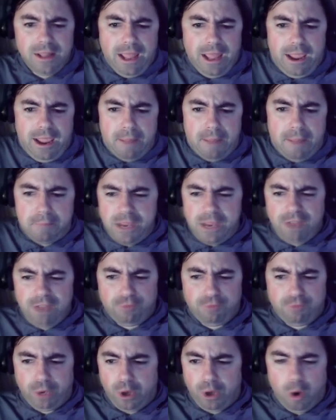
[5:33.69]
and
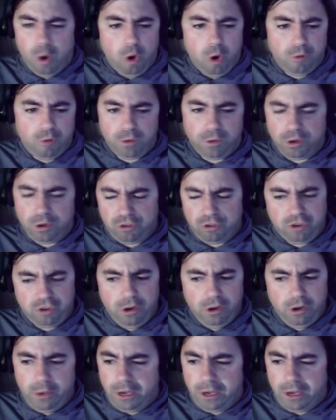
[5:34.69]
beef recall over
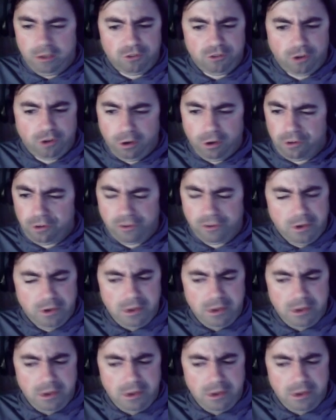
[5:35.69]
listeria concerns.